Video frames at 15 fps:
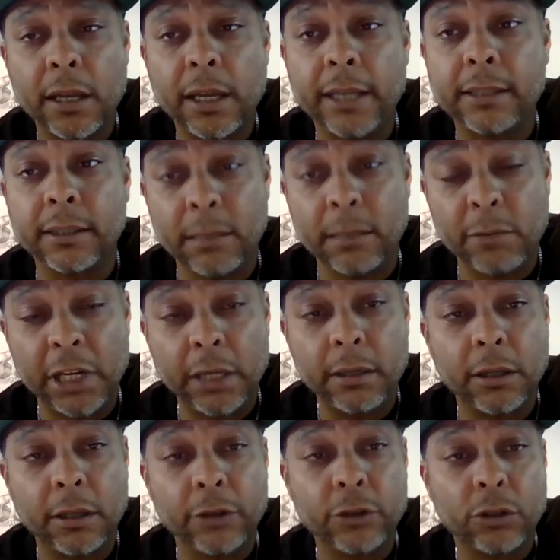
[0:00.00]
it's
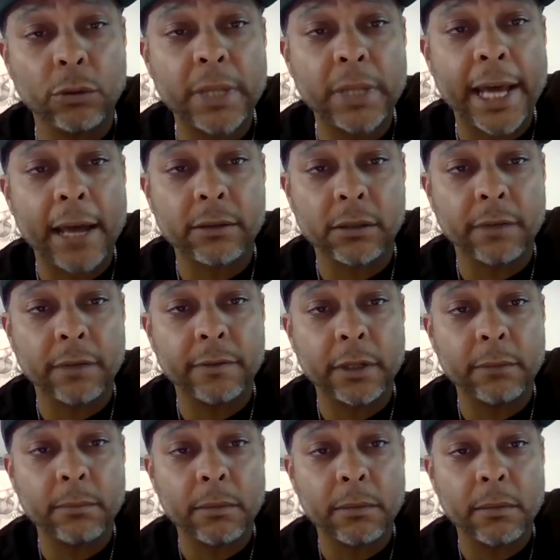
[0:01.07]
limited. There's 2,000 of them.